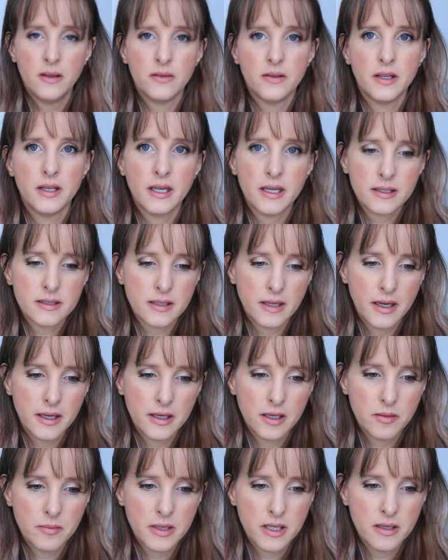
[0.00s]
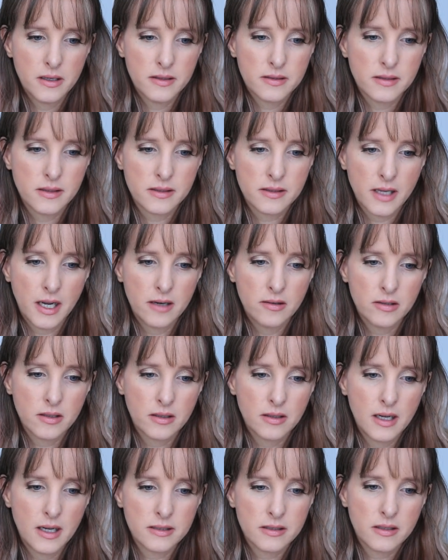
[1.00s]
The next item is this
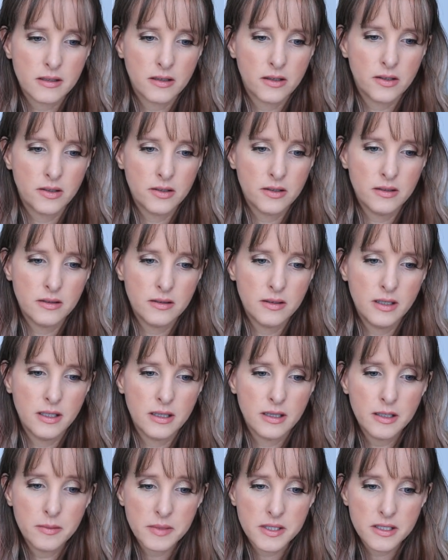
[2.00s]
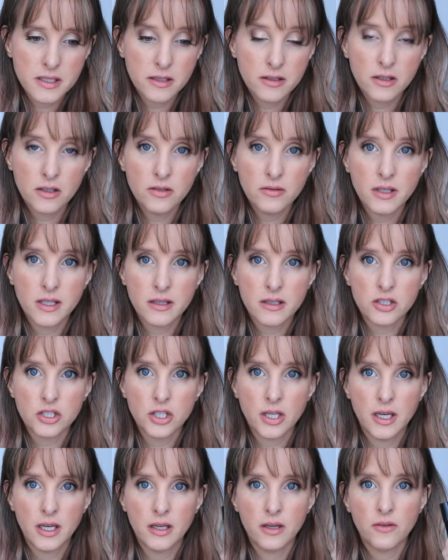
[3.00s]
Hourglass Girl Lip Stilo in the
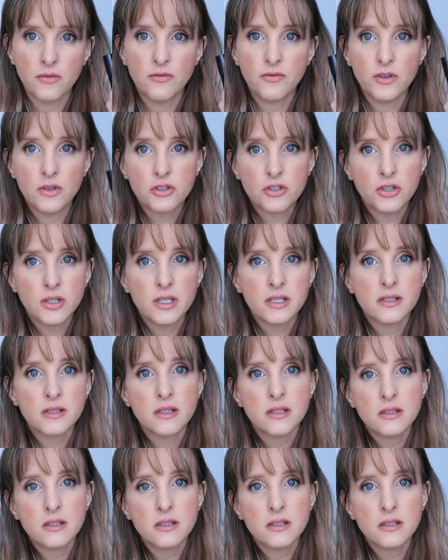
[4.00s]
shade Futurist.